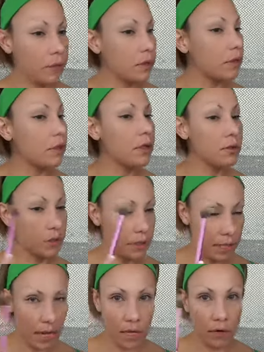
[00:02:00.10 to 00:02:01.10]
you know, and just
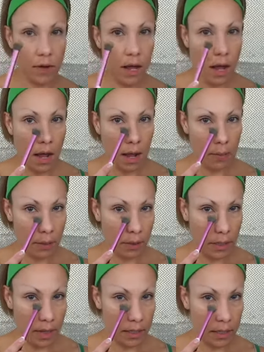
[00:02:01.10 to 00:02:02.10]
kind of
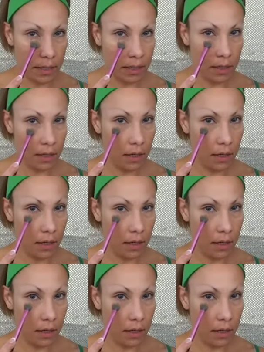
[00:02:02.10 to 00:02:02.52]
applying